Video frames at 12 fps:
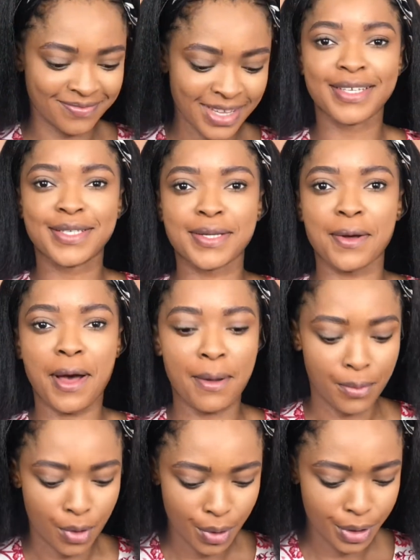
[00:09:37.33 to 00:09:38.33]
So
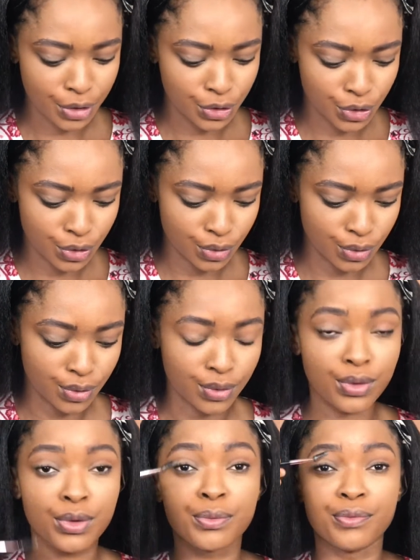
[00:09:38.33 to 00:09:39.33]
I'm going to
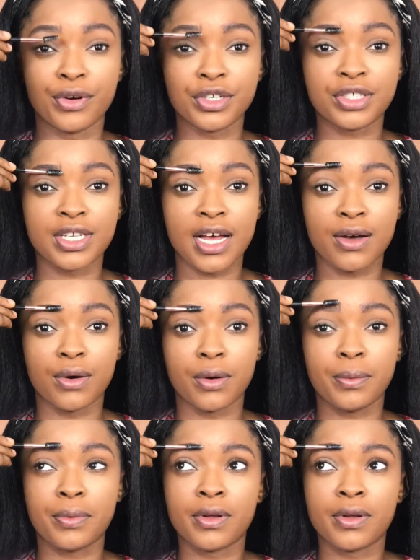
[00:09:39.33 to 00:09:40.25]
brush that up.